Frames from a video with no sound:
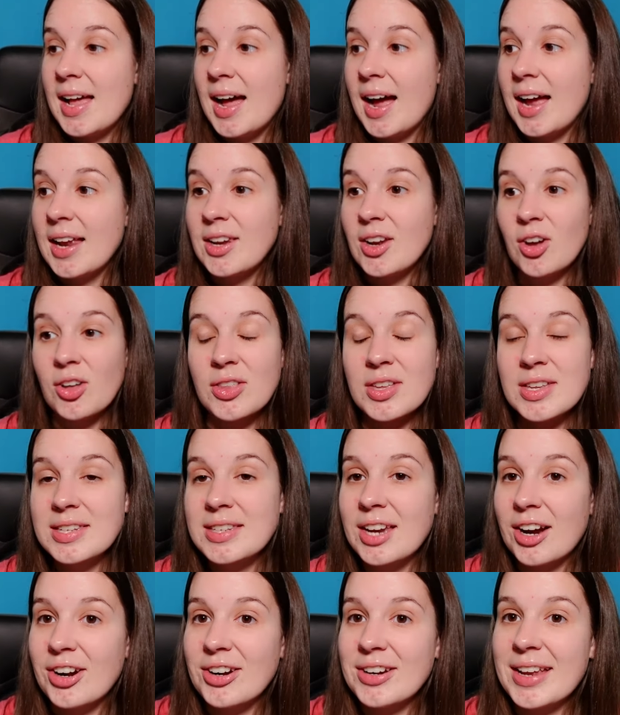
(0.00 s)
I know
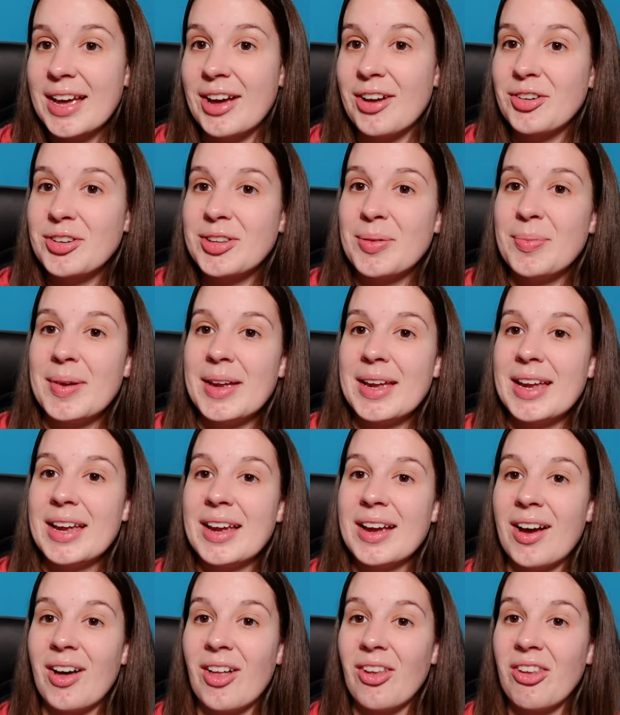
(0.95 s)
this turned out to
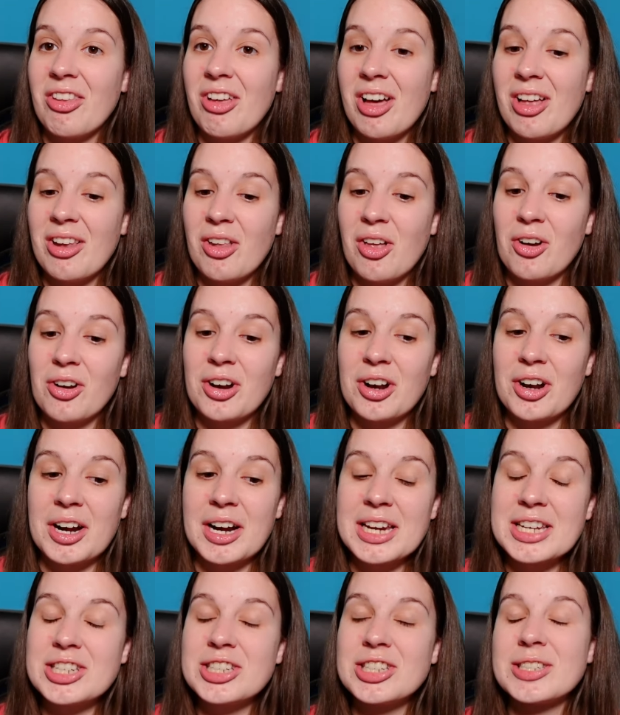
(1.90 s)
be a lot longer.
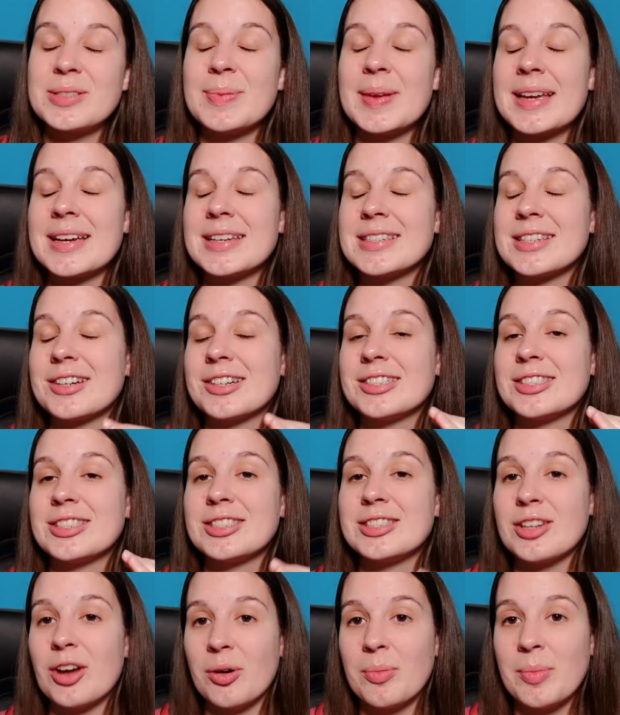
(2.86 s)
It's just because there's
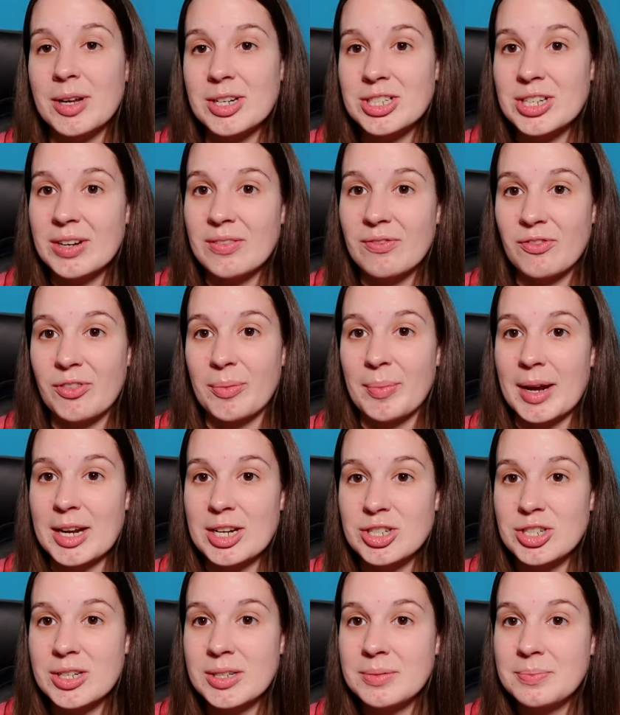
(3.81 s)
so much
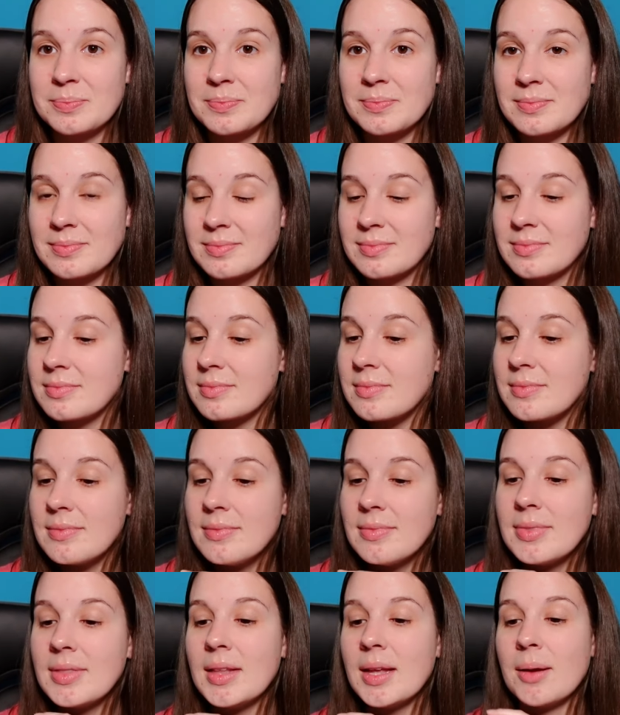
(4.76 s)
information.
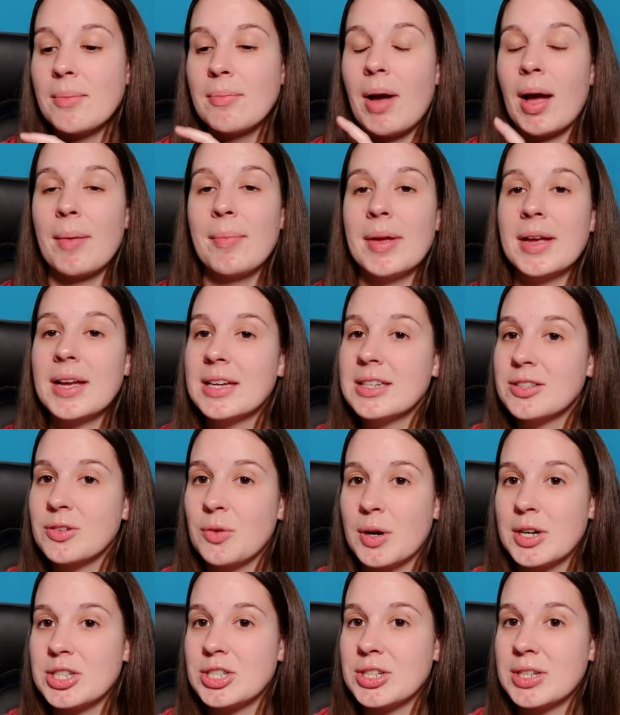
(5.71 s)
My biggest
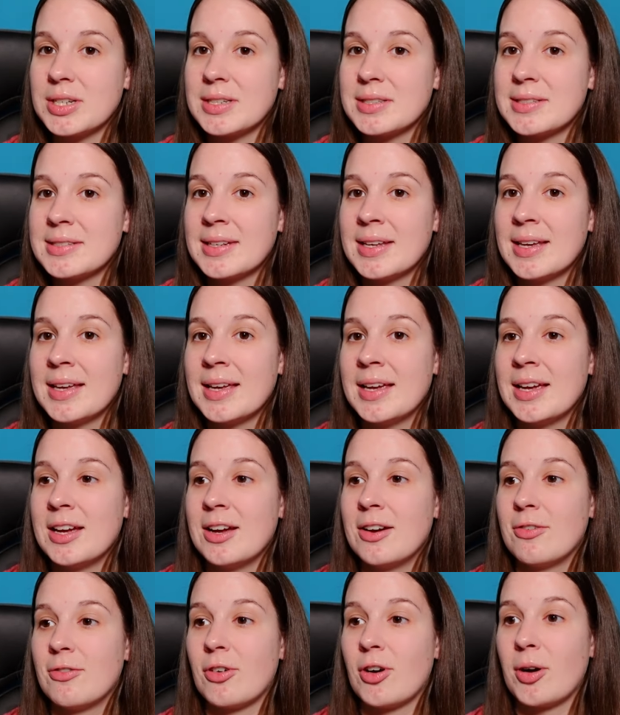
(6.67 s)
questions
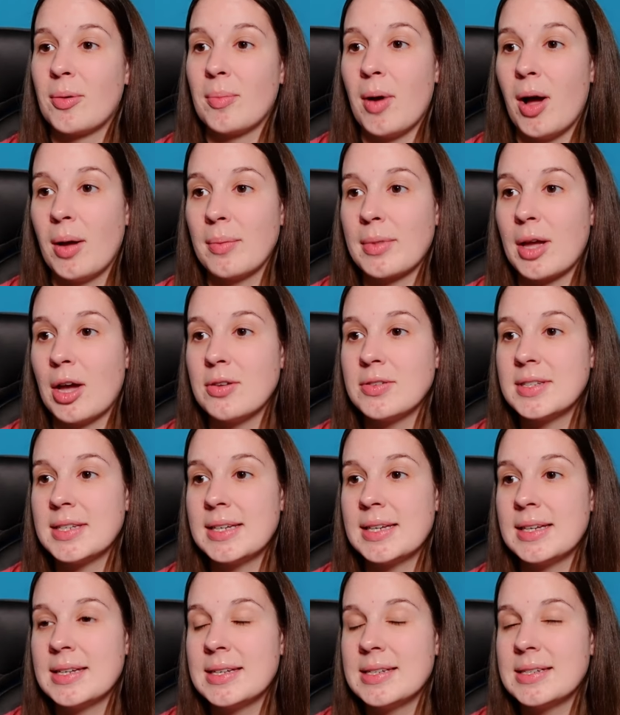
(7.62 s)
for
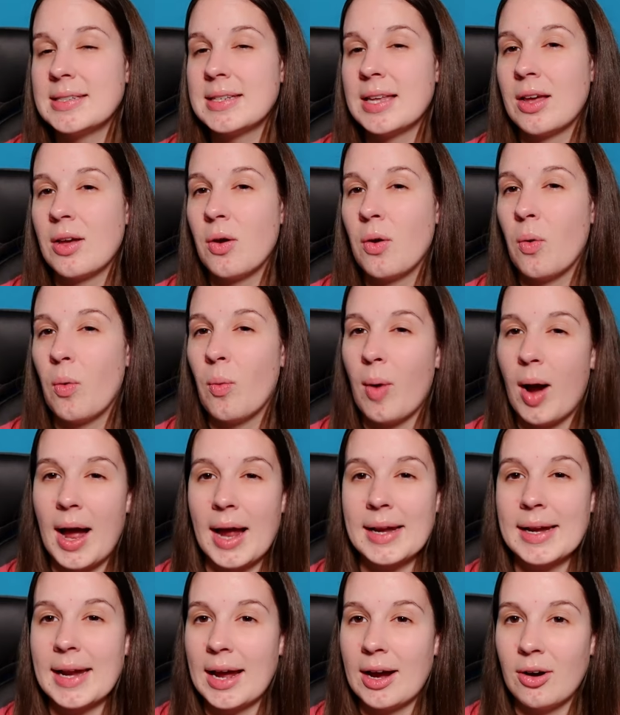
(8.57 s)
Momcozy is,
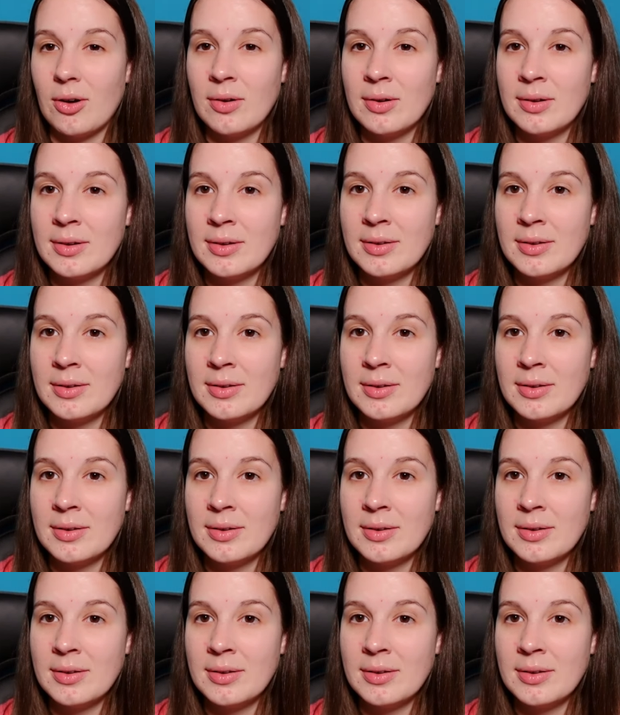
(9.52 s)
why now?